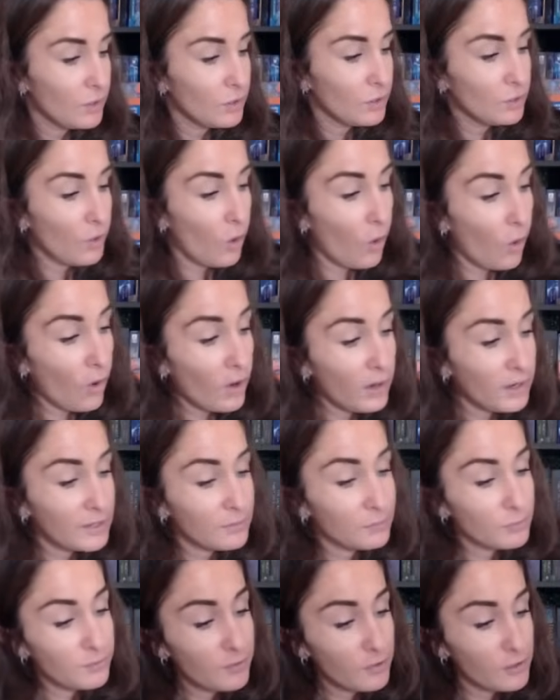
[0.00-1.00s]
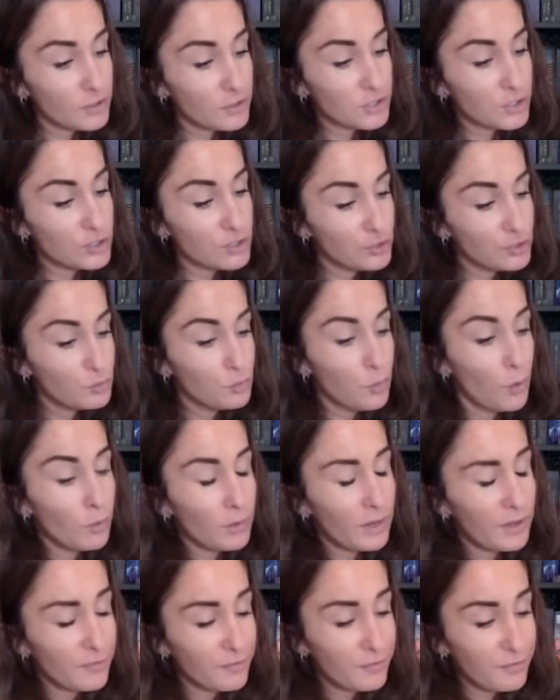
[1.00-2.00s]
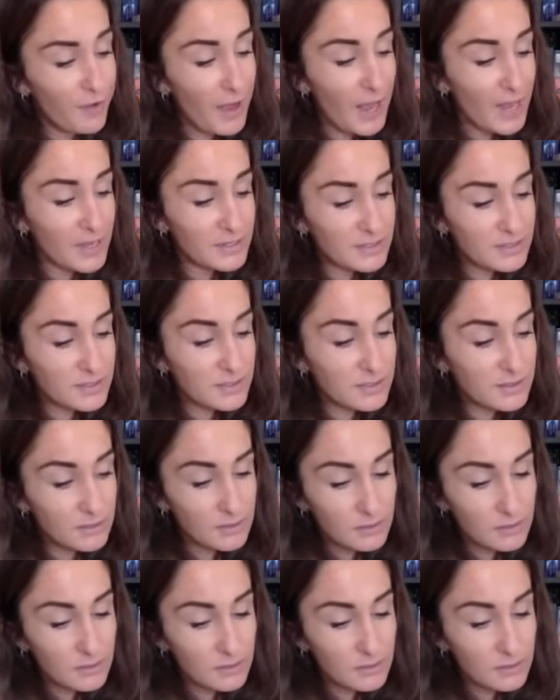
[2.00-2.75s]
Caught in reverse, because you won't confess.